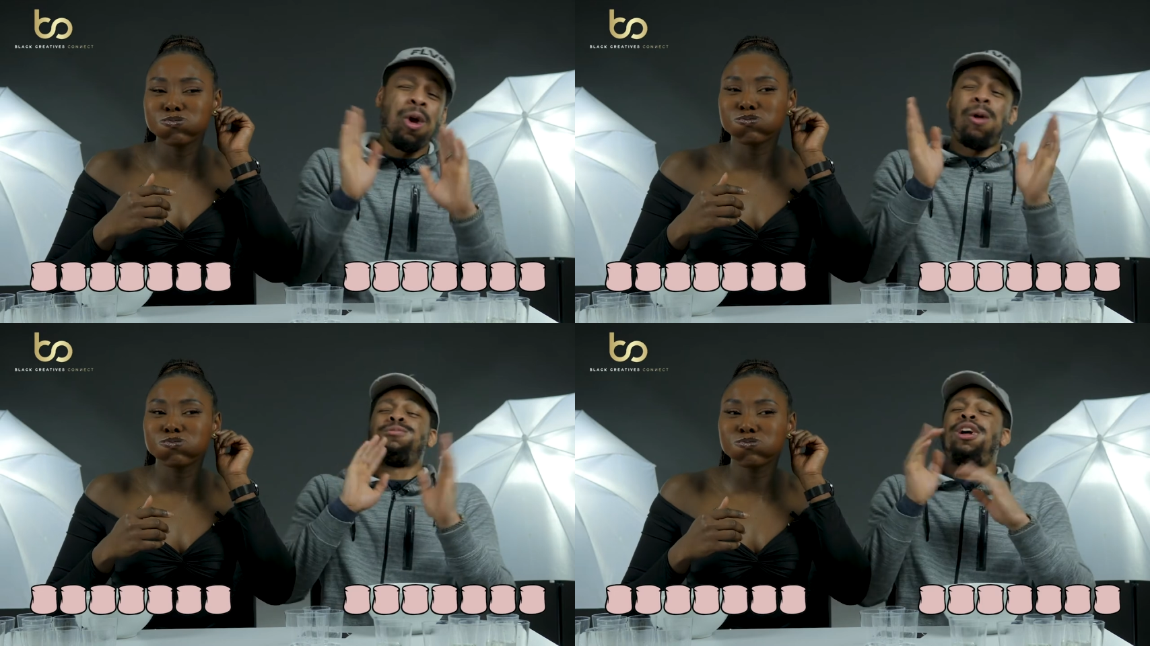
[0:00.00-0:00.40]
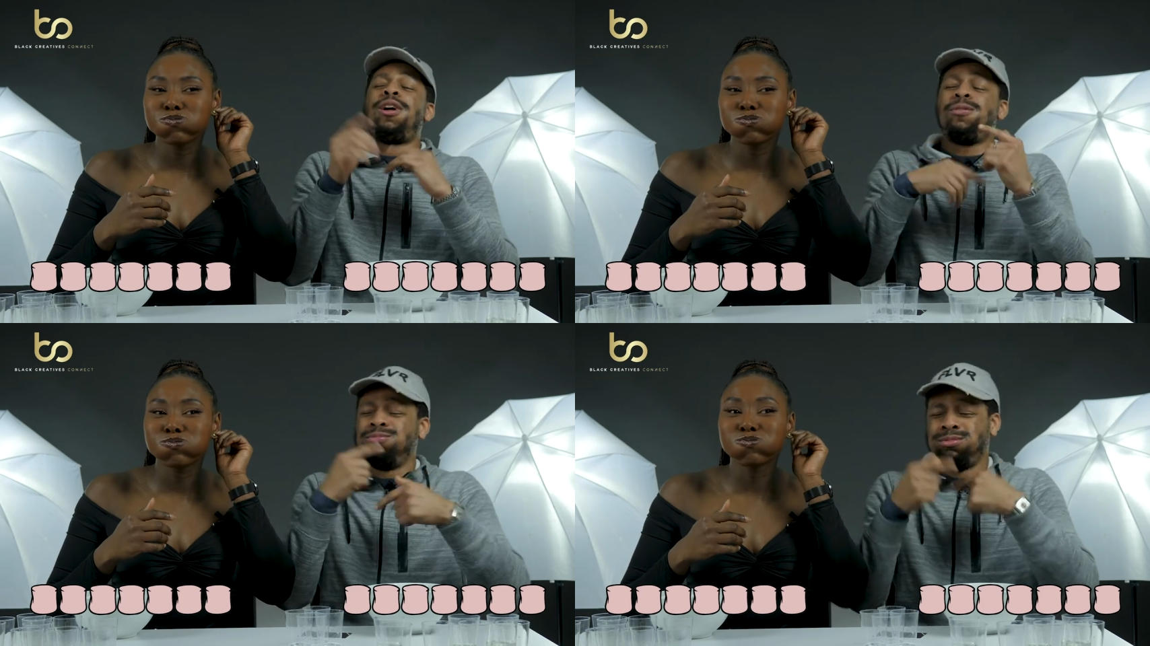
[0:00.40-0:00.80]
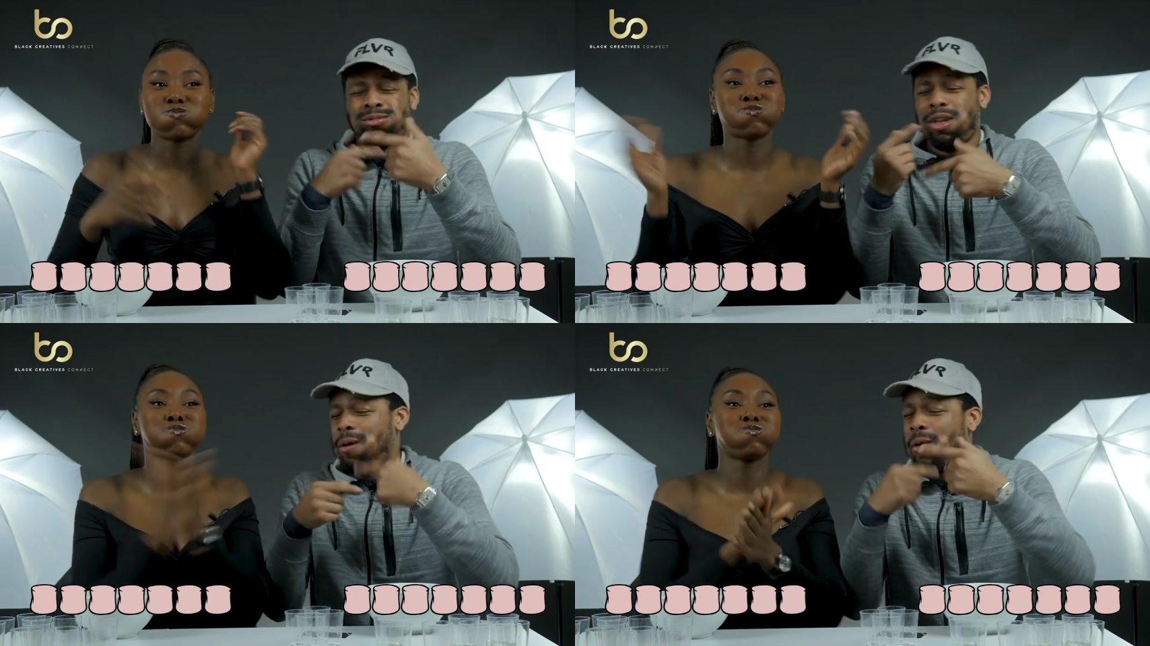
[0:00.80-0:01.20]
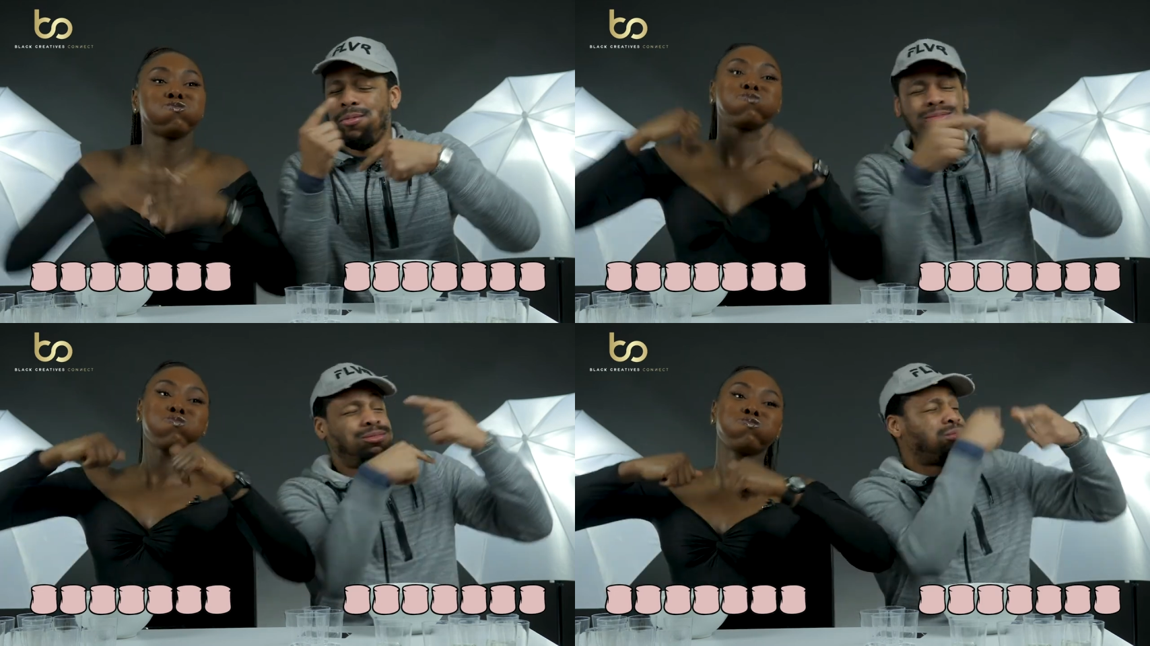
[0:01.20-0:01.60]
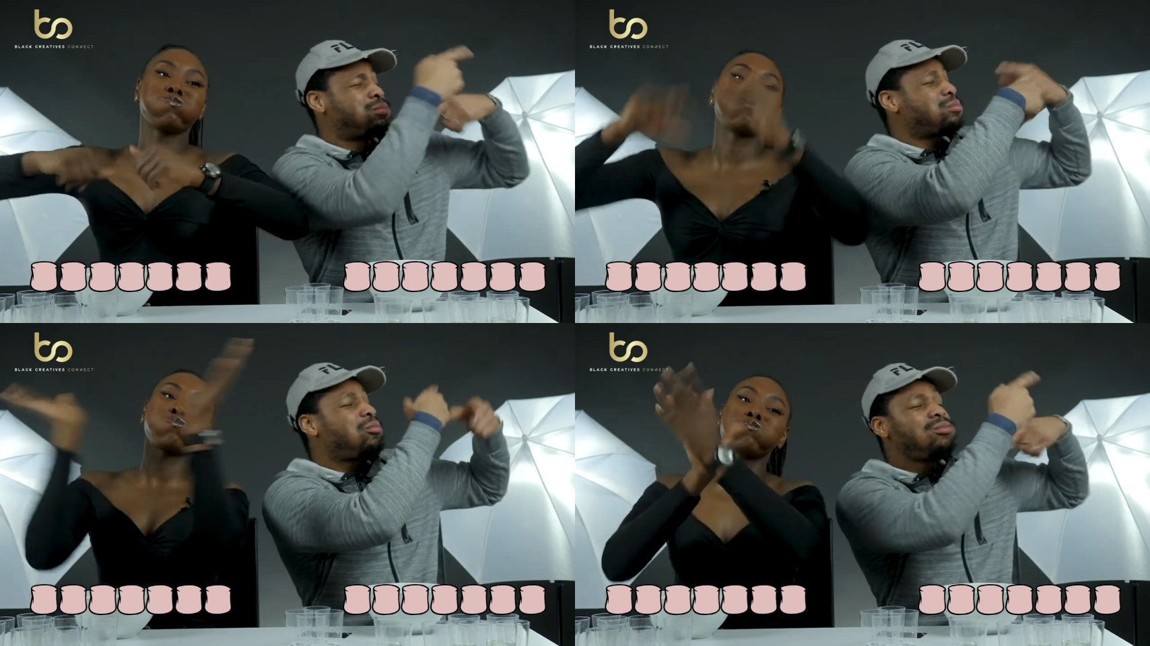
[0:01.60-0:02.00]
Speaker 1: I'm done. I'm
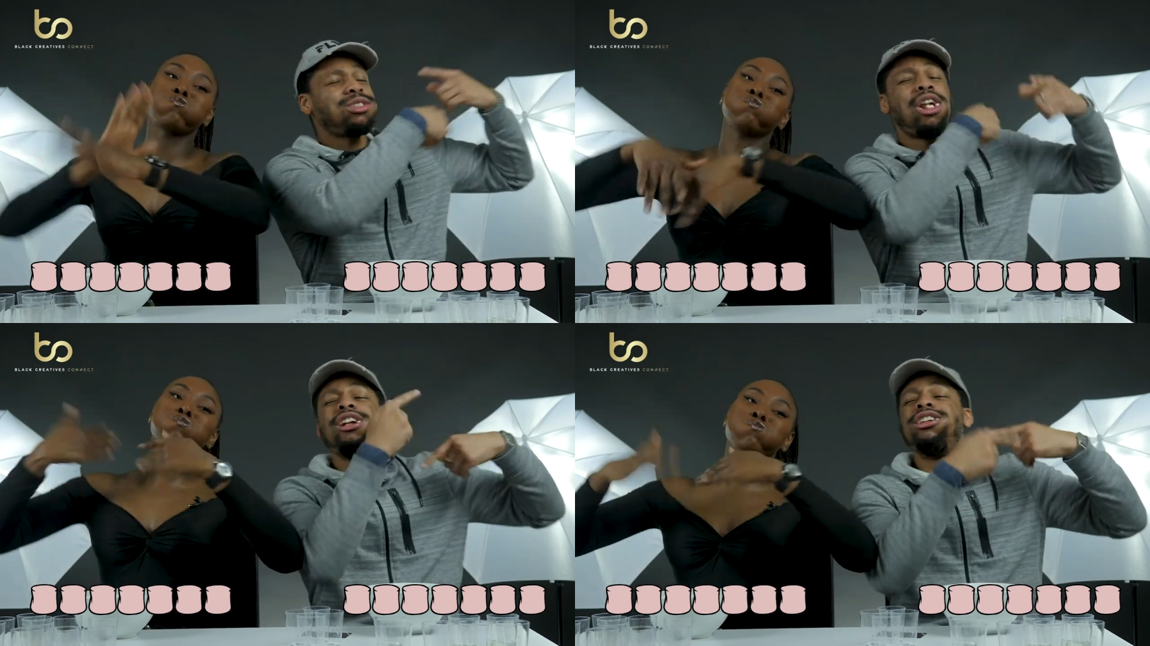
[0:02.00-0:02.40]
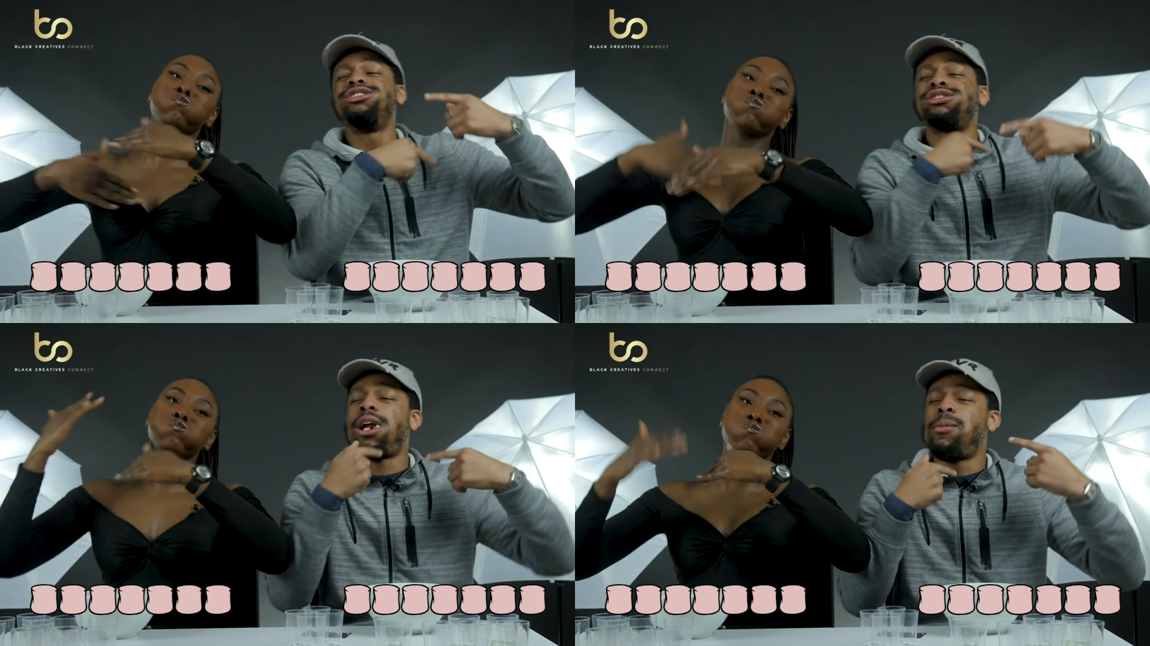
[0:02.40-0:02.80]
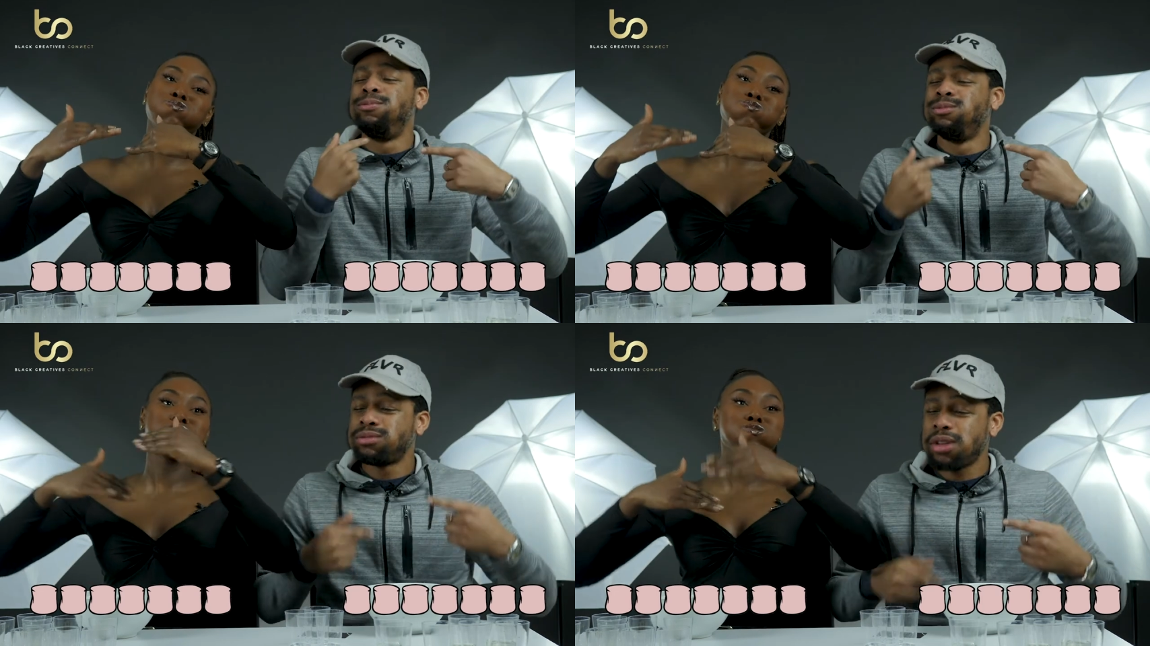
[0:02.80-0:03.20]
done. You